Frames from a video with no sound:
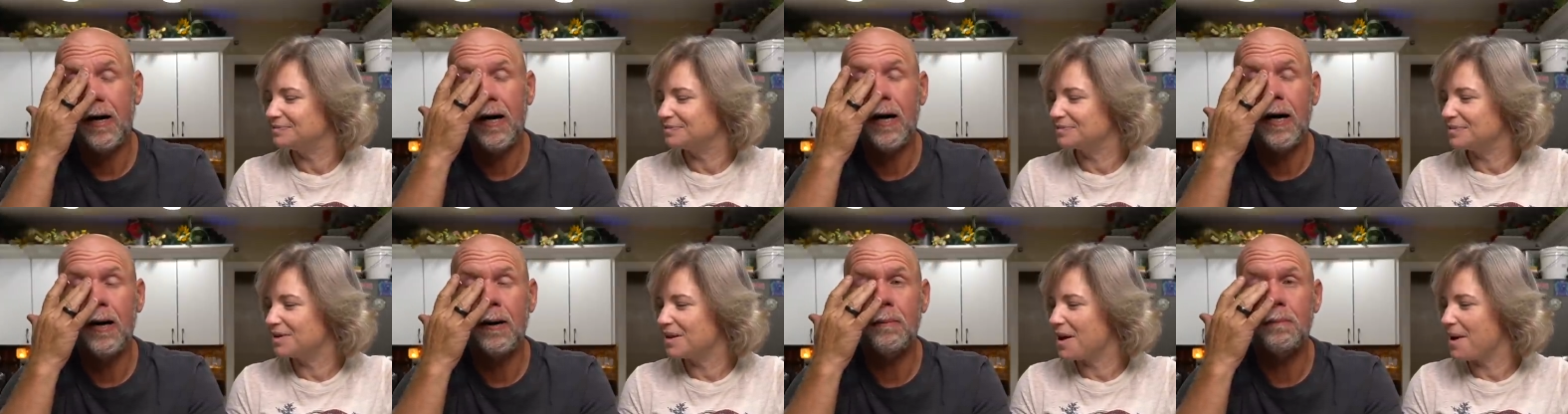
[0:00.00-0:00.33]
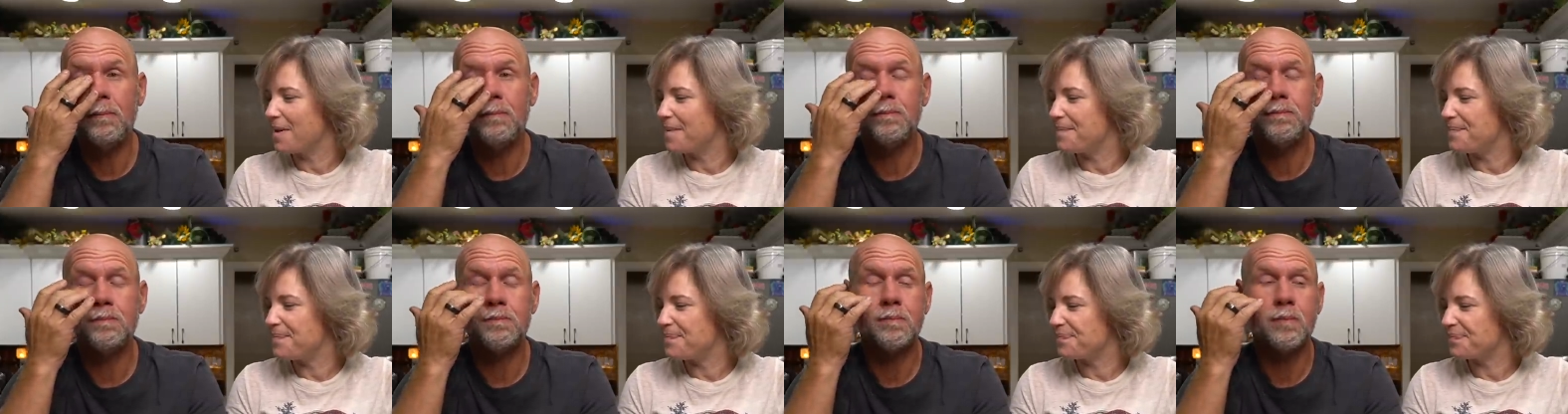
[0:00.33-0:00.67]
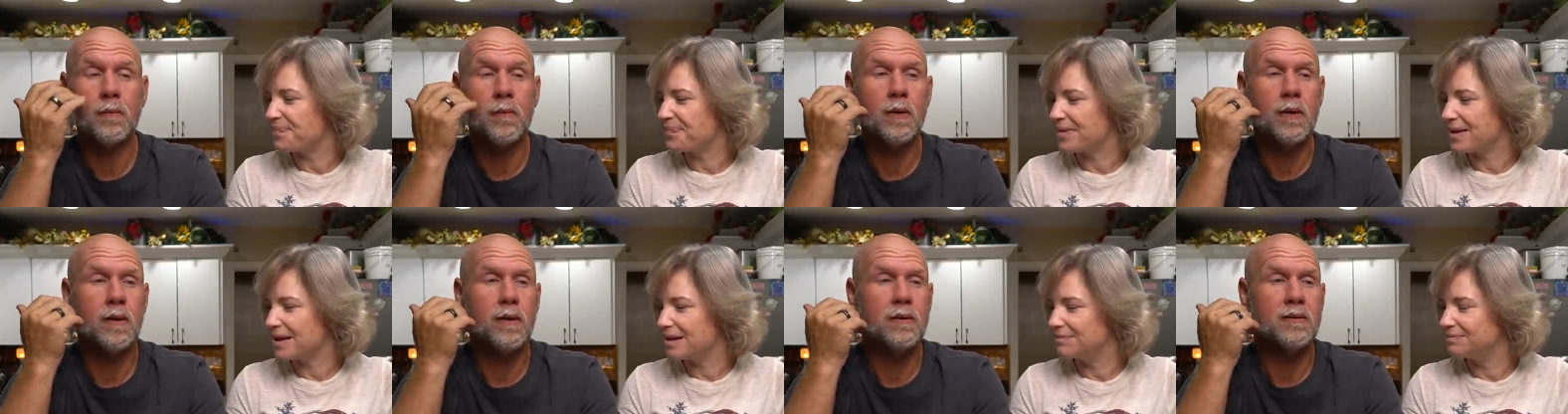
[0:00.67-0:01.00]
Speaker 1: Um,
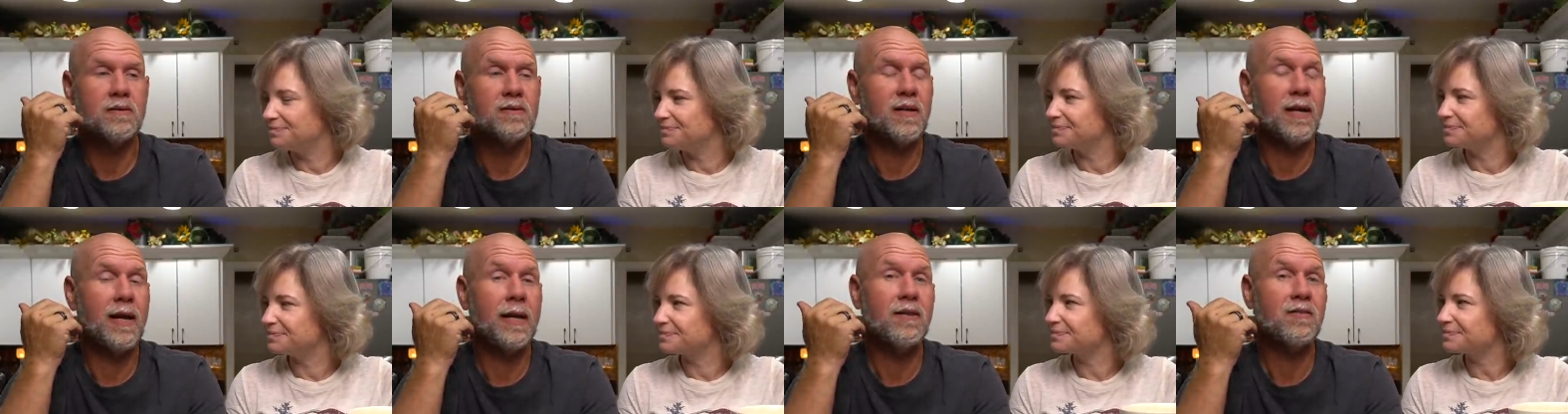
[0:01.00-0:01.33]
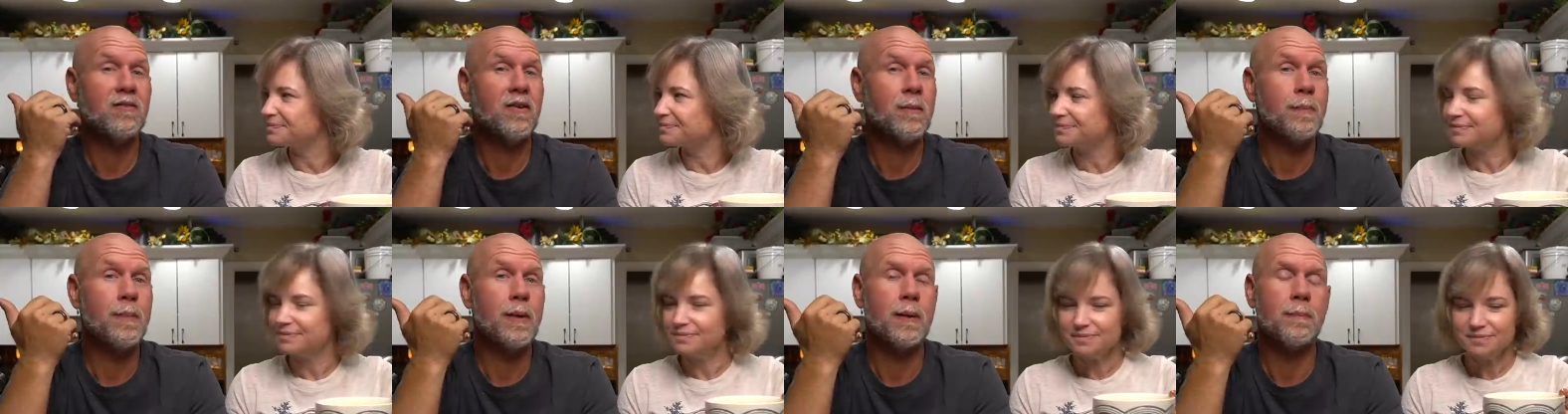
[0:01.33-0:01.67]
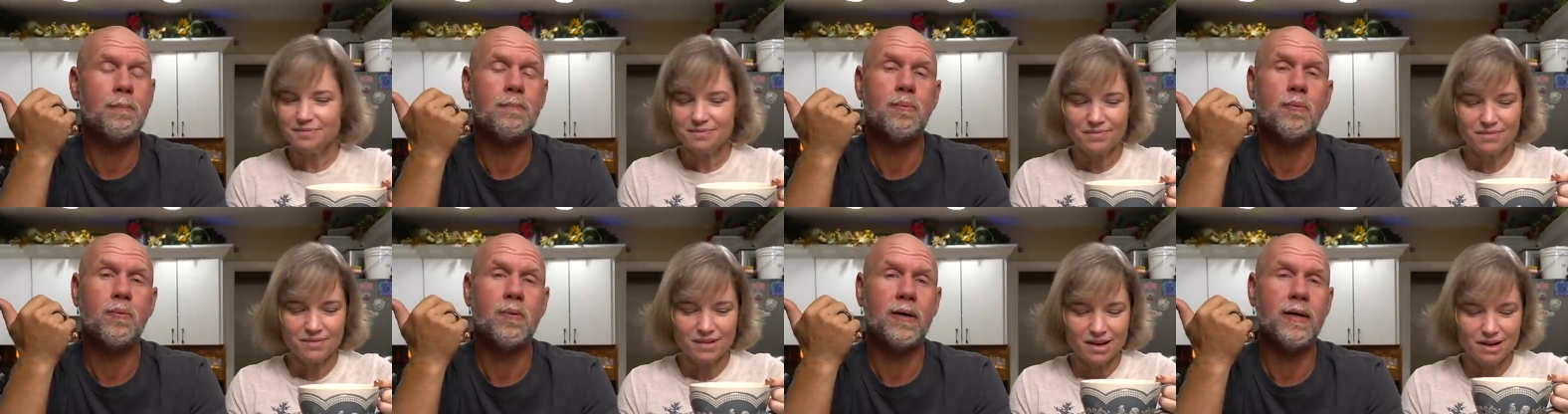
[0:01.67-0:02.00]
today's going to be a
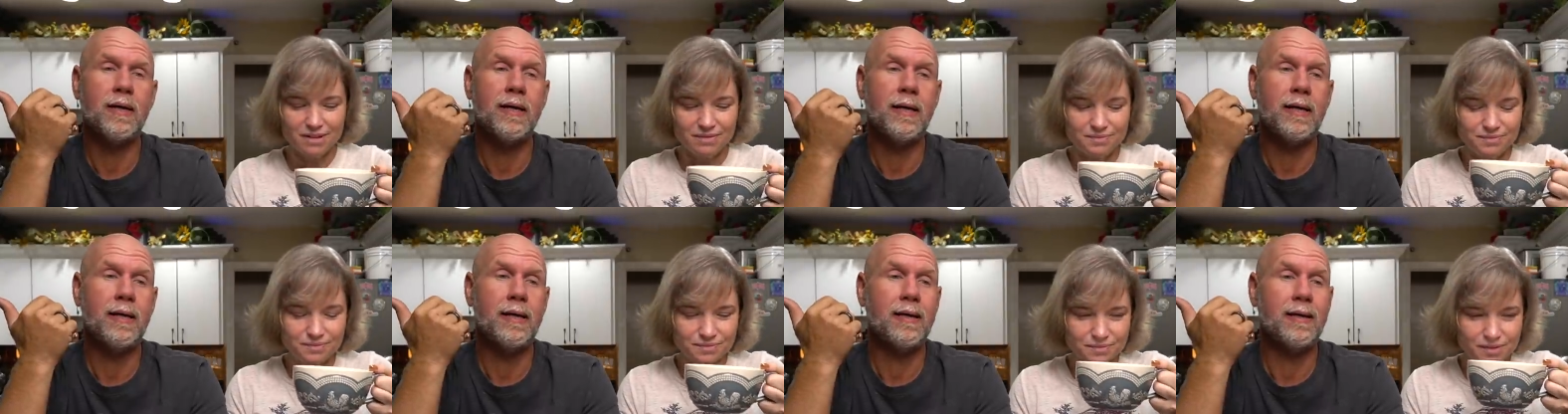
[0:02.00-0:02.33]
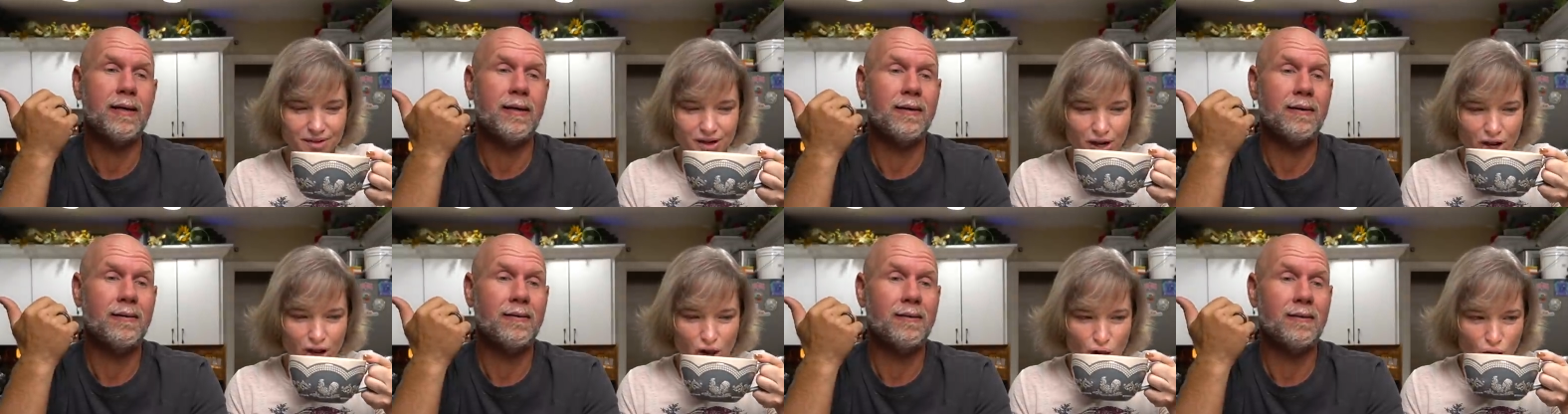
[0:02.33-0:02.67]
pretty